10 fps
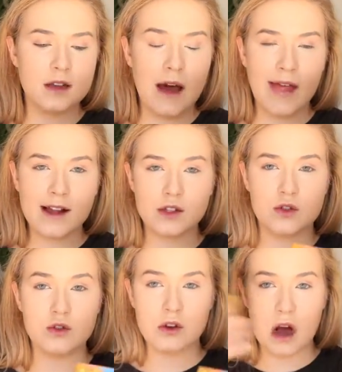I like
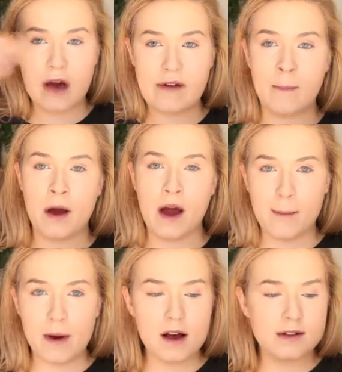to carve out my
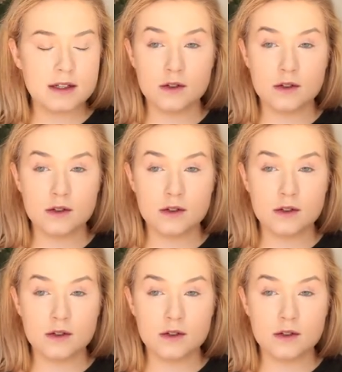eyebrows,